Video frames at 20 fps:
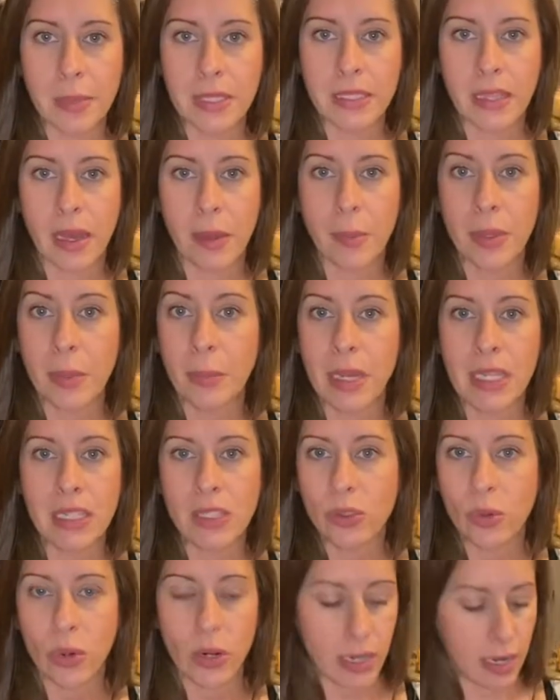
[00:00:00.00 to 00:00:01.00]
but my store
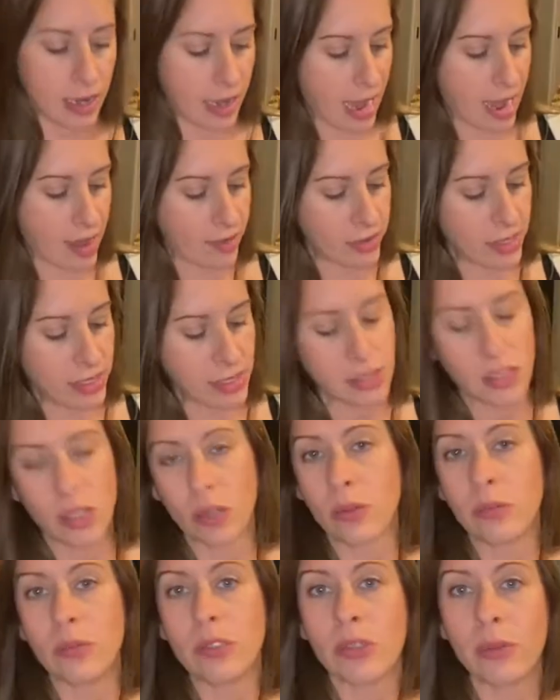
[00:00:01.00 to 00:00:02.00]
didn't have it, so I'm
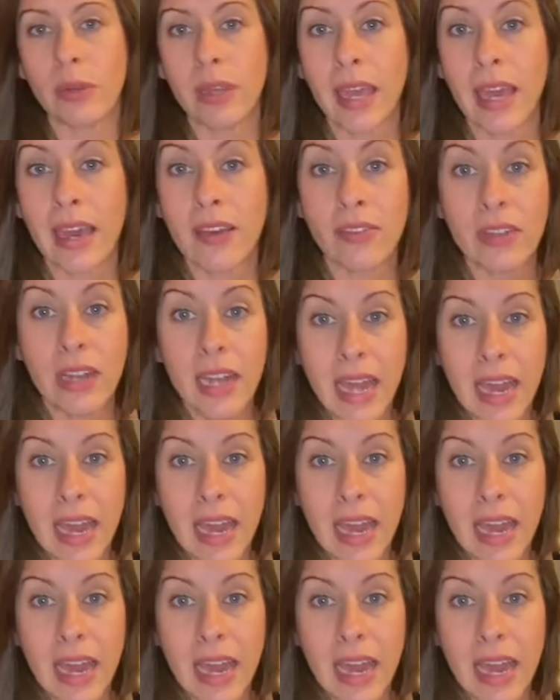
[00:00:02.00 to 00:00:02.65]
doing half and half.